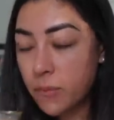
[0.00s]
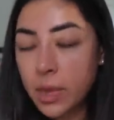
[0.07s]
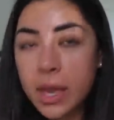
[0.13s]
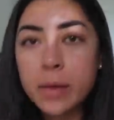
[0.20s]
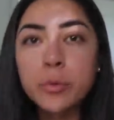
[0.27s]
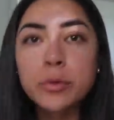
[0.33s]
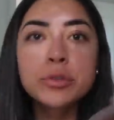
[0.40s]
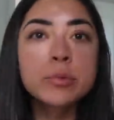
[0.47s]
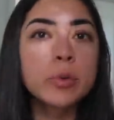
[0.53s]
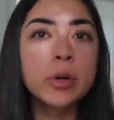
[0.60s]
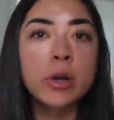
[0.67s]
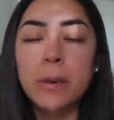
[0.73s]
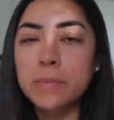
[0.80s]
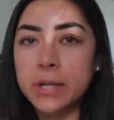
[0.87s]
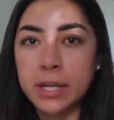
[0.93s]
and we'll do
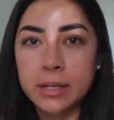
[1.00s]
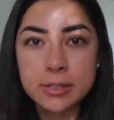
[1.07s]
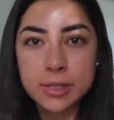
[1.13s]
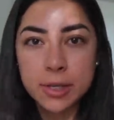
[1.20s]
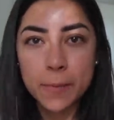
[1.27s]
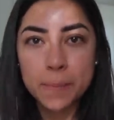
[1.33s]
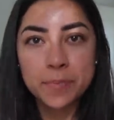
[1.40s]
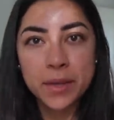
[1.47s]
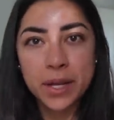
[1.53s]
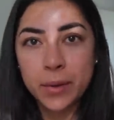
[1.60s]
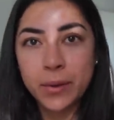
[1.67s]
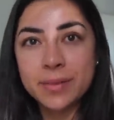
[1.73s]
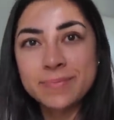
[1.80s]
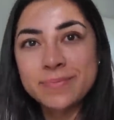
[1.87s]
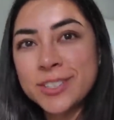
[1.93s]
more updates so
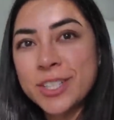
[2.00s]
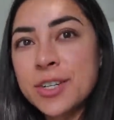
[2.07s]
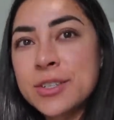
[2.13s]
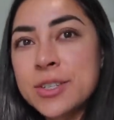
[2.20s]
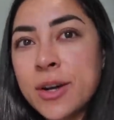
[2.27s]
anyway cheers